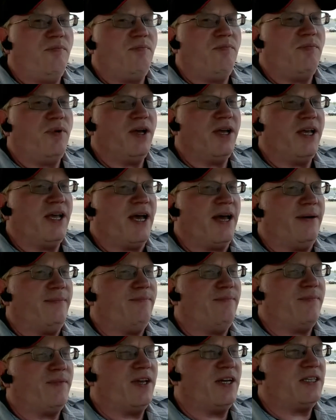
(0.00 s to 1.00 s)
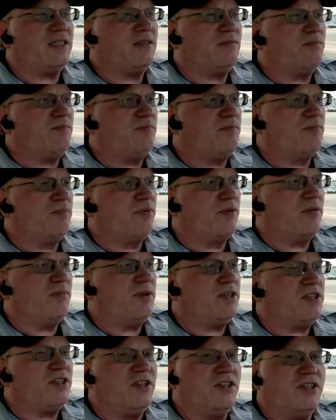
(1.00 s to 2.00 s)
But yeah, that's pretty
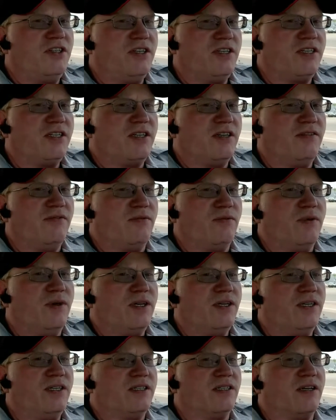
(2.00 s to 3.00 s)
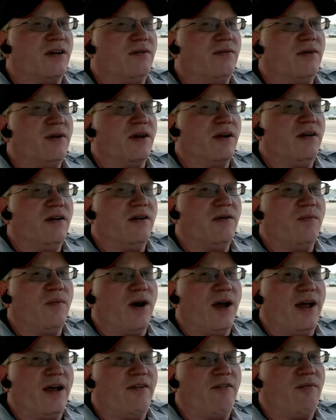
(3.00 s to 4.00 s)
much the gist of what is going on, why
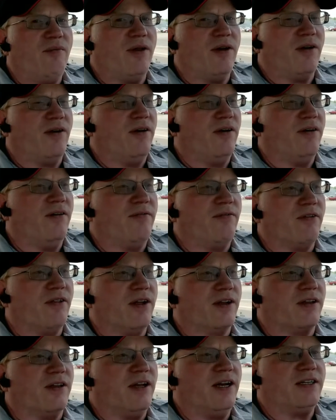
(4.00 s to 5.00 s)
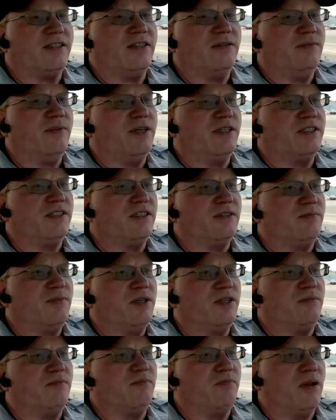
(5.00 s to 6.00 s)
I haven't been on for like the last 2 months. Just
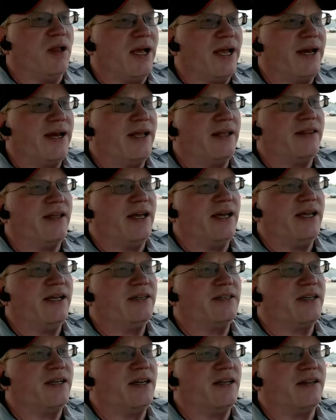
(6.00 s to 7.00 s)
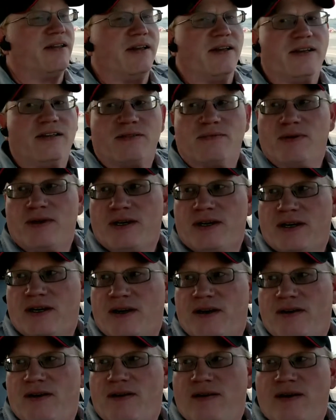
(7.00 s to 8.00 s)
been planning things, getting things ready to
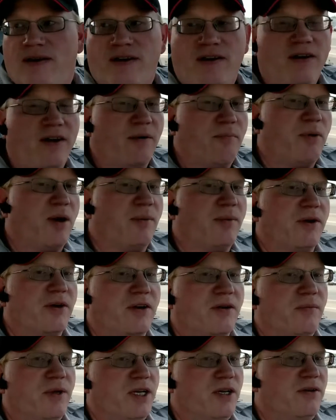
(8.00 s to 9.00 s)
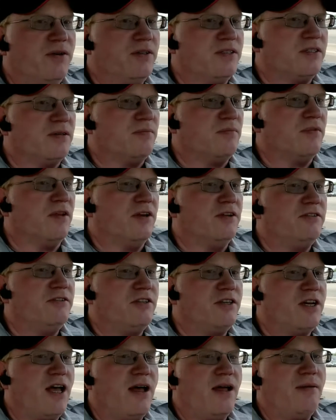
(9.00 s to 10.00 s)
go. I know I probably could have been doing some
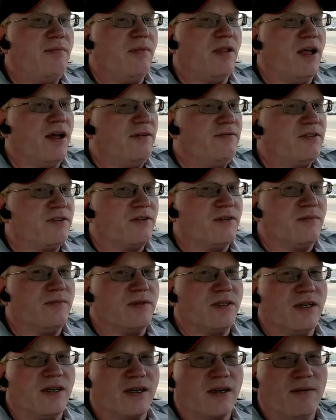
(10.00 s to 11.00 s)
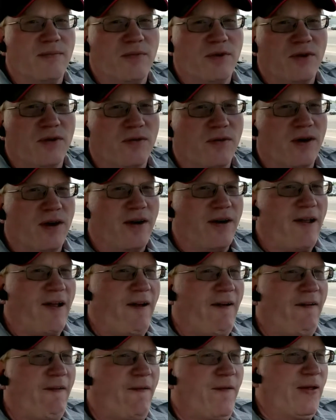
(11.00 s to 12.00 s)
lunchtime live streams like I'm doing right
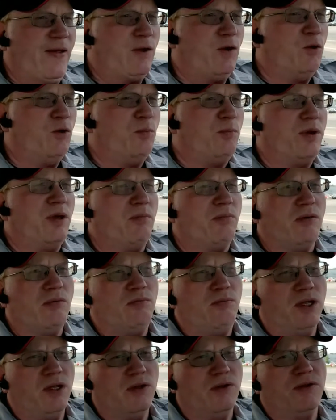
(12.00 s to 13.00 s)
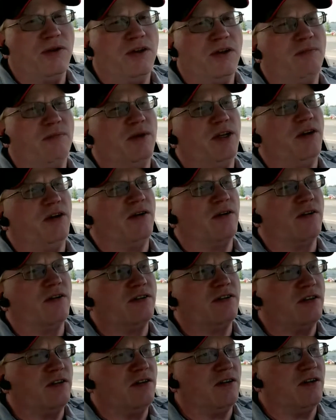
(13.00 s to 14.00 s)
now. Old people pulling into
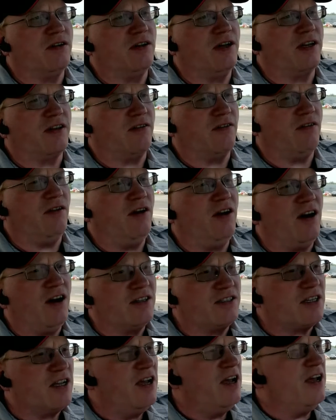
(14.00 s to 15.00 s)
Menards looking like they're lost.